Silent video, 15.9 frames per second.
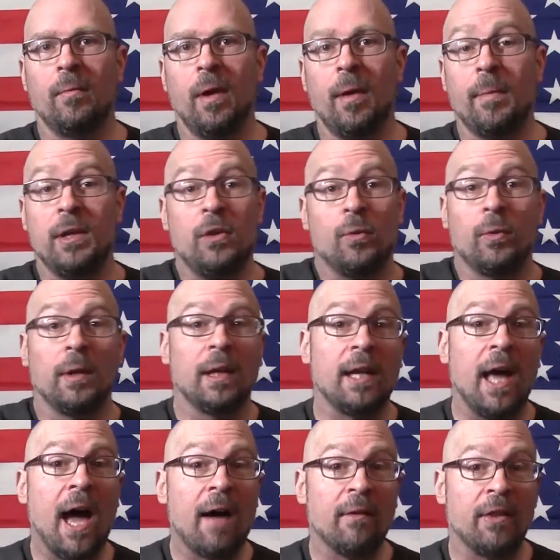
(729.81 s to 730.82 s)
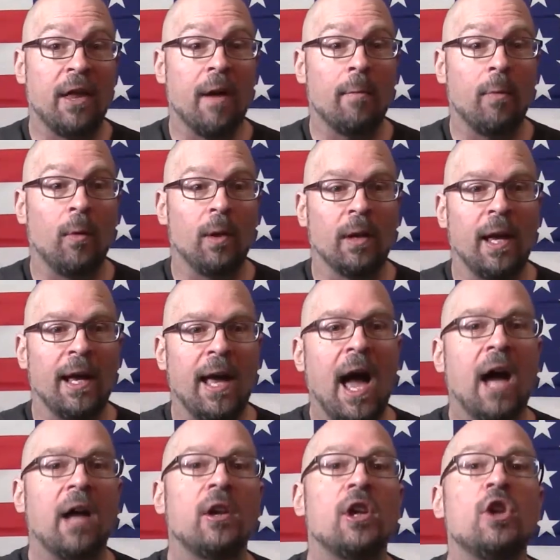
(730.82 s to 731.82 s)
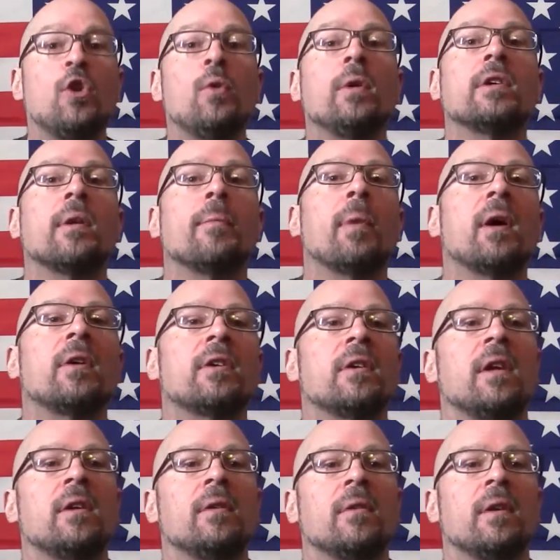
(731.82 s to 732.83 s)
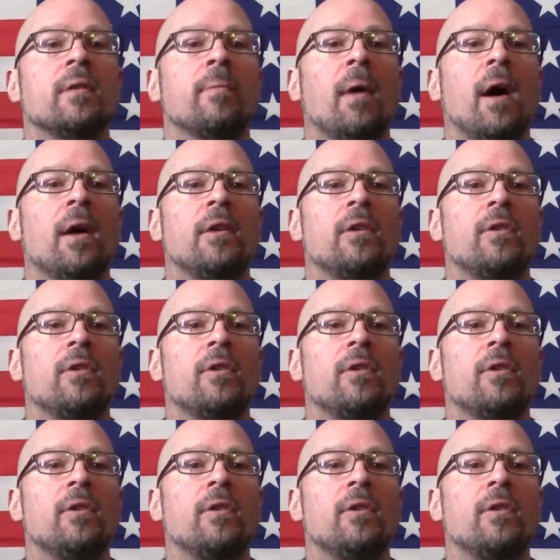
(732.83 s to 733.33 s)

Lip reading: I mean, you really have at that point. Like, how do you as a person then respond?